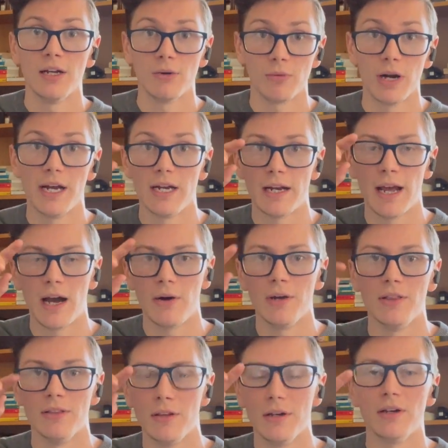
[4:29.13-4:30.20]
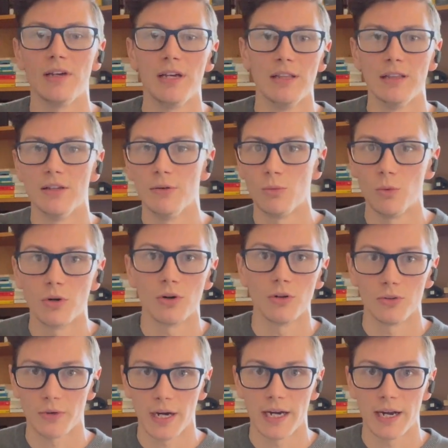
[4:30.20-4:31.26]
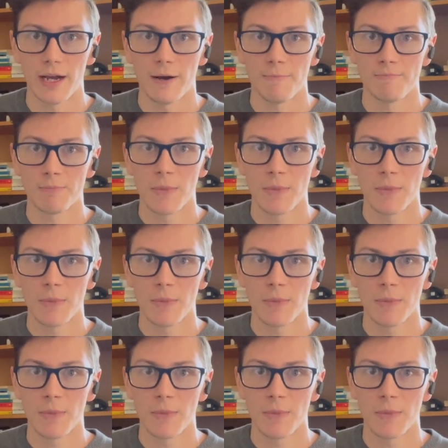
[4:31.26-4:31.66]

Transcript: right now in the in the world right now.